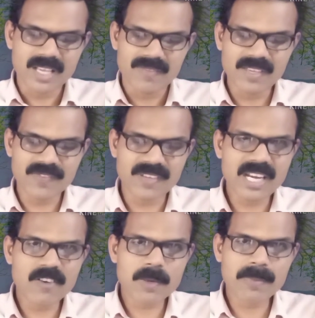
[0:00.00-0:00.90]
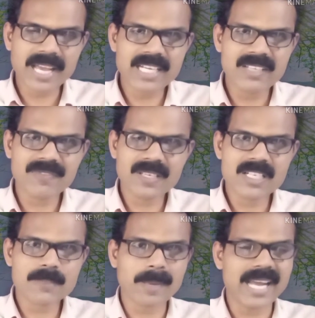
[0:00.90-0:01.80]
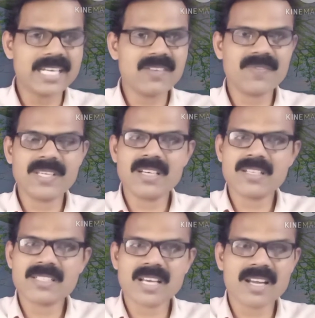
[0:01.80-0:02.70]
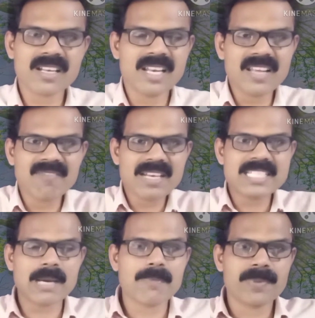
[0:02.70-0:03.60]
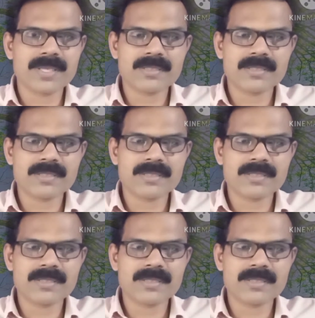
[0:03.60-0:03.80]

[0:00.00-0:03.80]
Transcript: We fill our paddy fields. Paddy fields are leveled up